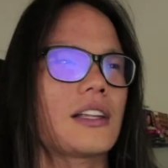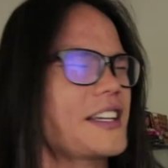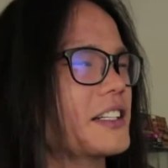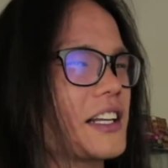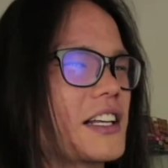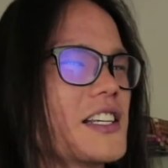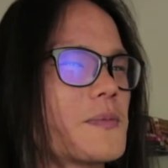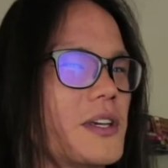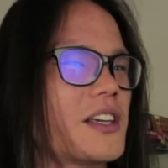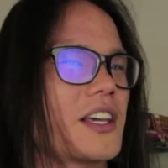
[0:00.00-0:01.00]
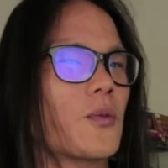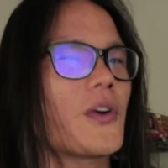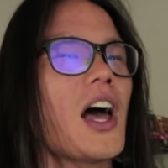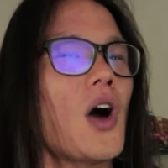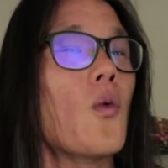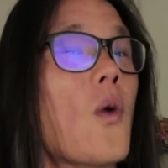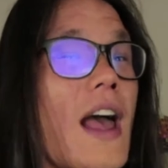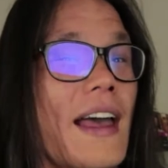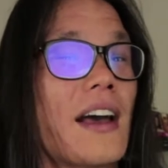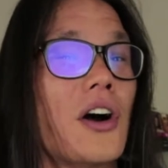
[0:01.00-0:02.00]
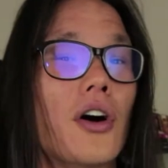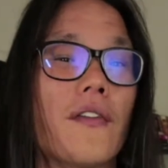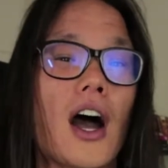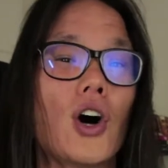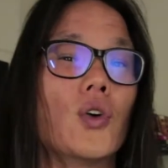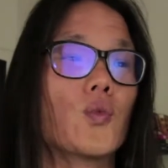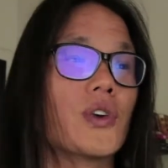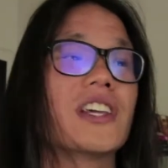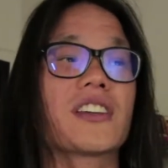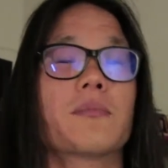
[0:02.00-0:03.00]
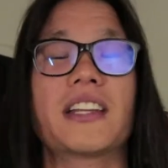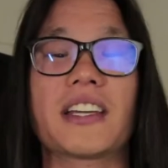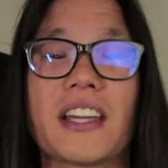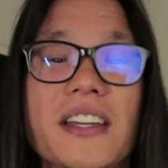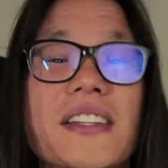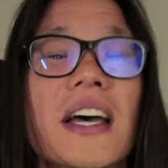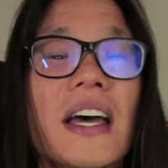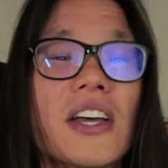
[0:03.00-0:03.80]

Technically speaking, we are aware of how we communicate.